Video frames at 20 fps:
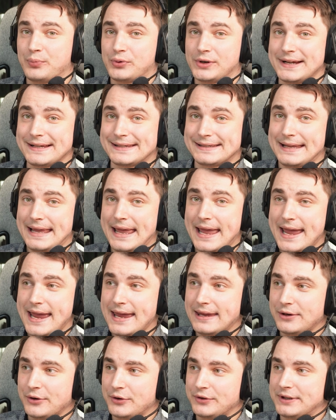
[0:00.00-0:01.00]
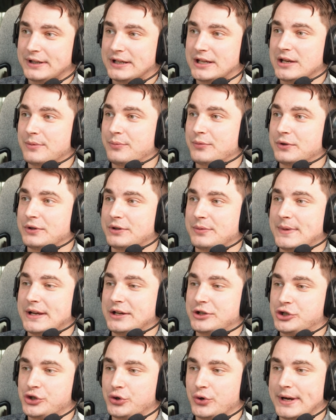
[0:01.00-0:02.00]
Press A on the keyboard to
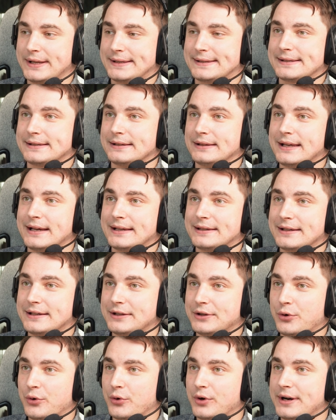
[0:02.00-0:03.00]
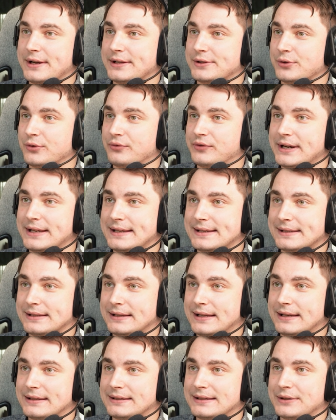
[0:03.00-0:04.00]
make sure it's selected or it's already
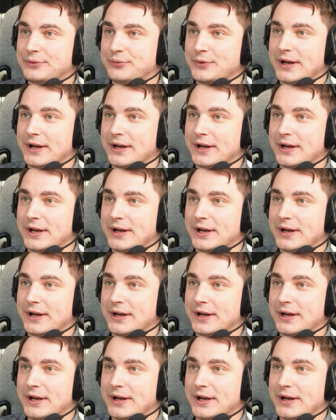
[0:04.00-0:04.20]
selected.